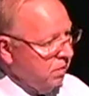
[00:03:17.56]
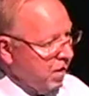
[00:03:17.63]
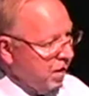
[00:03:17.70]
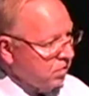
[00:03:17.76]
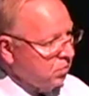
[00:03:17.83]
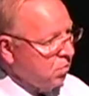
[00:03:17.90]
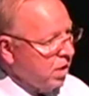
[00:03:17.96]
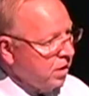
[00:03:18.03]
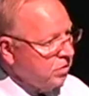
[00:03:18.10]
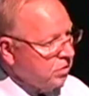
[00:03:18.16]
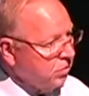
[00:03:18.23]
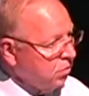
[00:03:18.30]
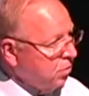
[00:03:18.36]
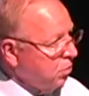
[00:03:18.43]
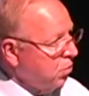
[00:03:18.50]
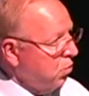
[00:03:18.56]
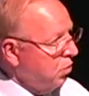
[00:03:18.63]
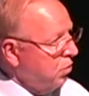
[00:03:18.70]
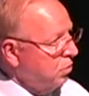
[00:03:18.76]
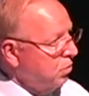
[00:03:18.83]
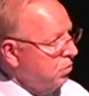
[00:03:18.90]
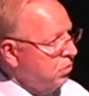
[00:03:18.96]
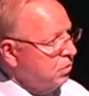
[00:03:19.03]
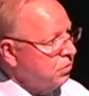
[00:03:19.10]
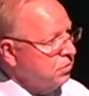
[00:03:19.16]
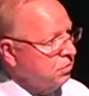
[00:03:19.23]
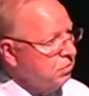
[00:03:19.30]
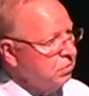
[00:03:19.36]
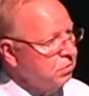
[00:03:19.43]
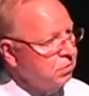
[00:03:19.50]
That's why it's so important to us
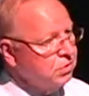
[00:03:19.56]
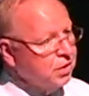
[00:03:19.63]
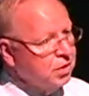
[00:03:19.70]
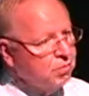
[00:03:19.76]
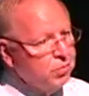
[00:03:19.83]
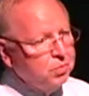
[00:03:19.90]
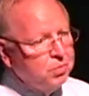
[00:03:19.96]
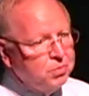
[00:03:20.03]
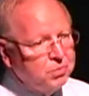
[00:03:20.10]
to use every